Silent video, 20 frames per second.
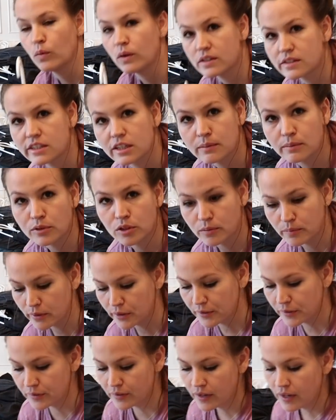once in a blue
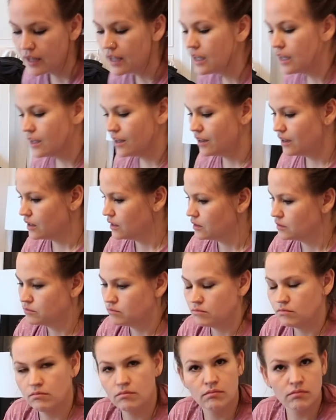moon,
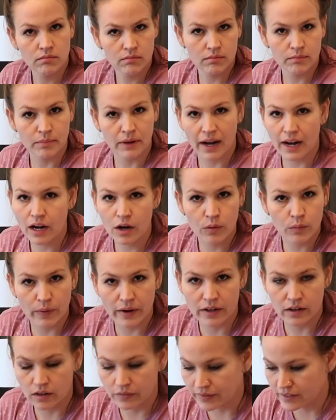but I don't
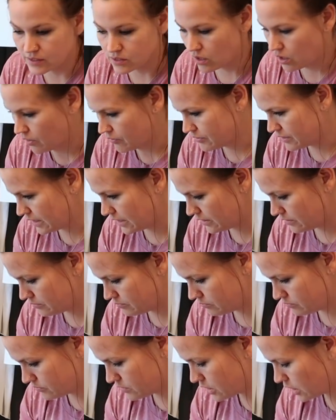wear all these often.
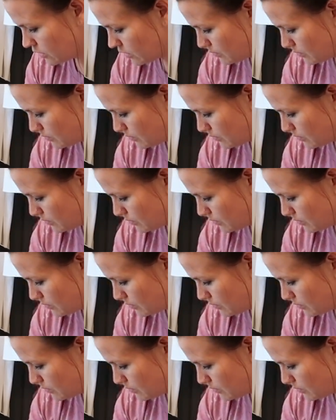So